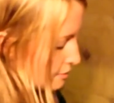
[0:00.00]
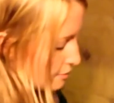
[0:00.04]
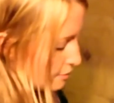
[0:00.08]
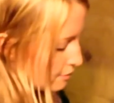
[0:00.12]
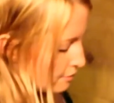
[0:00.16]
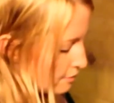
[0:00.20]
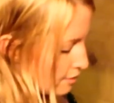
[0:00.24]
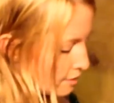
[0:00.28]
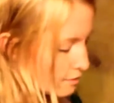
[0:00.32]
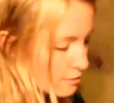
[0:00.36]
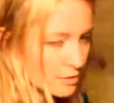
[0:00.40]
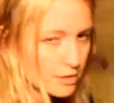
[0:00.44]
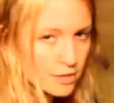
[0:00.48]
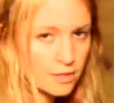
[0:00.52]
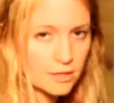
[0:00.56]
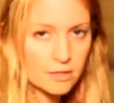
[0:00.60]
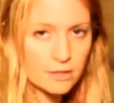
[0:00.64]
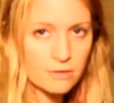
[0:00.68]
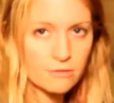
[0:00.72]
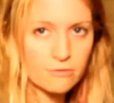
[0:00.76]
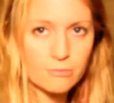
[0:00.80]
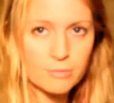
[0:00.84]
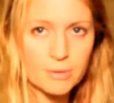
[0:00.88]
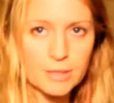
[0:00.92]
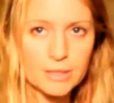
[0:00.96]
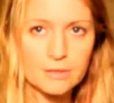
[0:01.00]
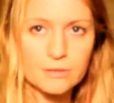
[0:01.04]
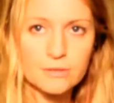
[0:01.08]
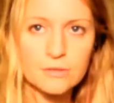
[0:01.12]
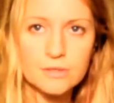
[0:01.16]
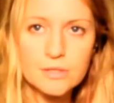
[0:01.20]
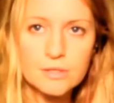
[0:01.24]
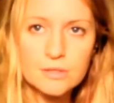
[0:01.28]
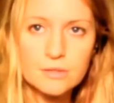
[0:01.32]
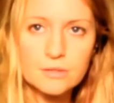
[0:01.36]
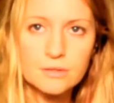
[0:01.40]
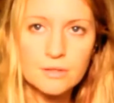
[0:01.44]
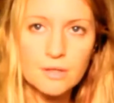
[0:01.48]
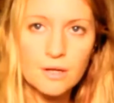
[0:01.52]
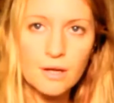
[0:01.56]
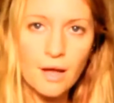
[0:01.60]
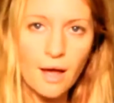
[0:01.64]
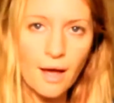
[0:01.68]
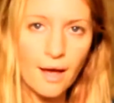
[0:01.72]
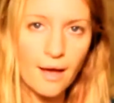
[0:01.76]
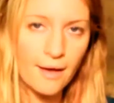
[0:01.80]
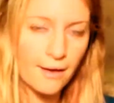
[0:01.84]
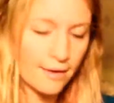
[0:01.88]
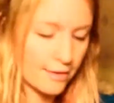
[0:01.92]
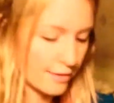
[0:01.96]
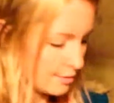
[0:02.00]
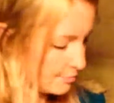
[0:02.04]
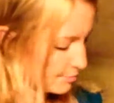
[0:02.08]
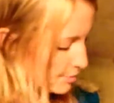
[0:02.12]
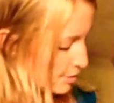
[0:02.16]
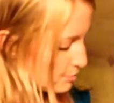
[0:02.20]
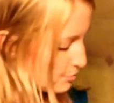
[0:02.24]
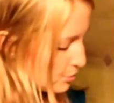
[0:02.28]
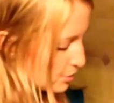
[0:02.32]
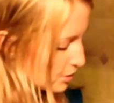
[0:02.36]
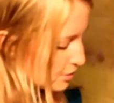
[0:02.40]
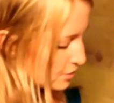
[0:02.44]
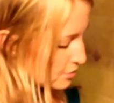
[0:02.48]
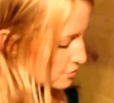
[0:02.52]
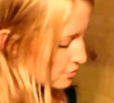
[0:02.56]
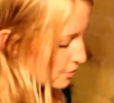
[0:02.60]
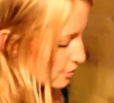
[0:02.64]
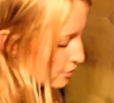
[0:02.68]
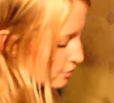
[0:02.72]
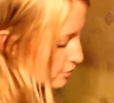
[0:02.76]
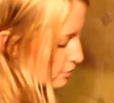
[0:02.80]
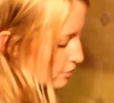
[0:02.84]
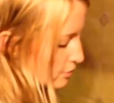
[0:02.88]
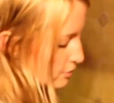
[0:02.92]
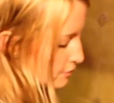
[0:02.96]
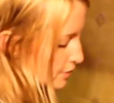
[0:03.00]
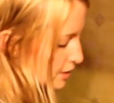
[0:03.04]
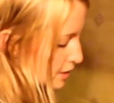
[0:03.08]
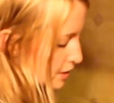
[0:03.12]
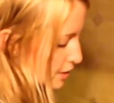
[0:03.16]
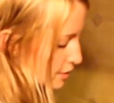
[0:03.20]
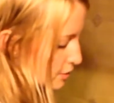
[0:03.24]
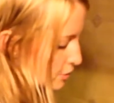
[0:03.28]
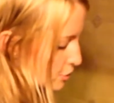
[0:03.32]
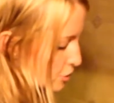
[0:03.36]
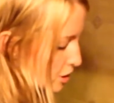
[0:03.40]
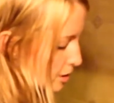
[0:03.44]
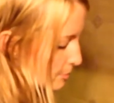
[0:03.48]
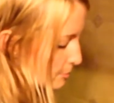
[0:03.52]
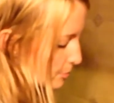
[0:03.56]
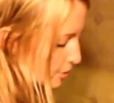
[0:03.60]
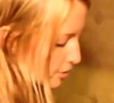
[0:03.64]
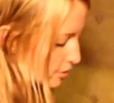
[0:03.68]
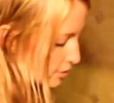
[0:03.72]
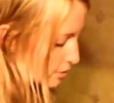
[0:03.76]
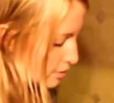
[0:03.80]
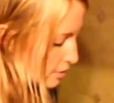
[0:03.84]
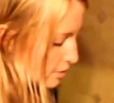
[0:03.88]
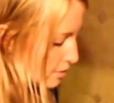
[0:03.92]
garlic that I've peeled, and I'm gonna put it straight through the Vidalia chopper